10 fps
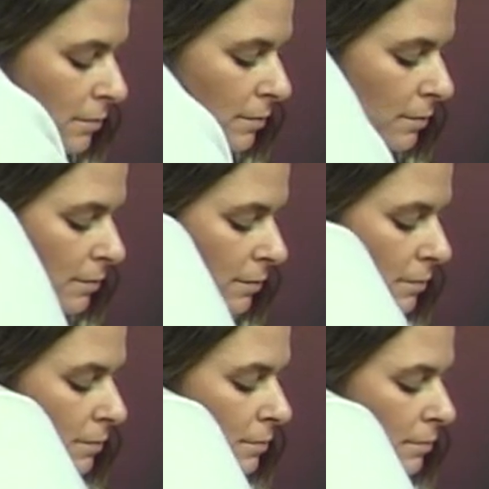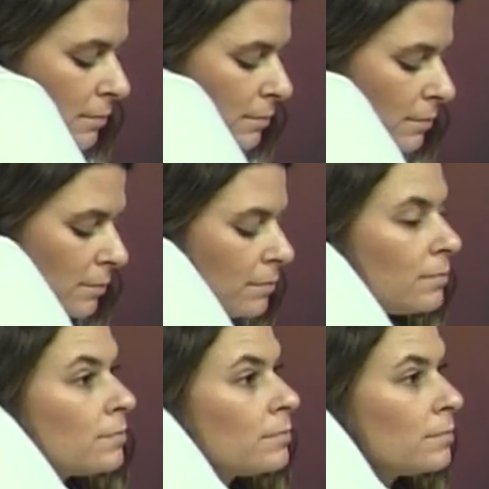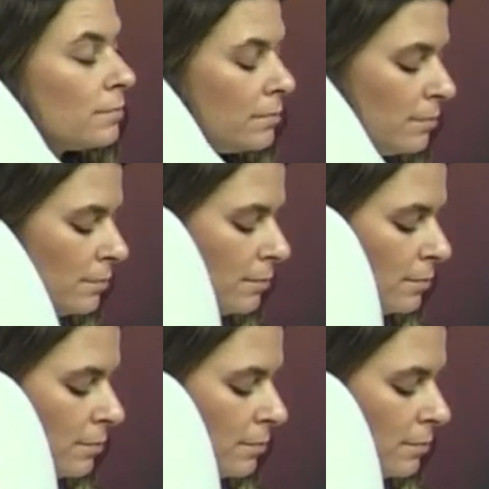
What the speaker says: [no speech]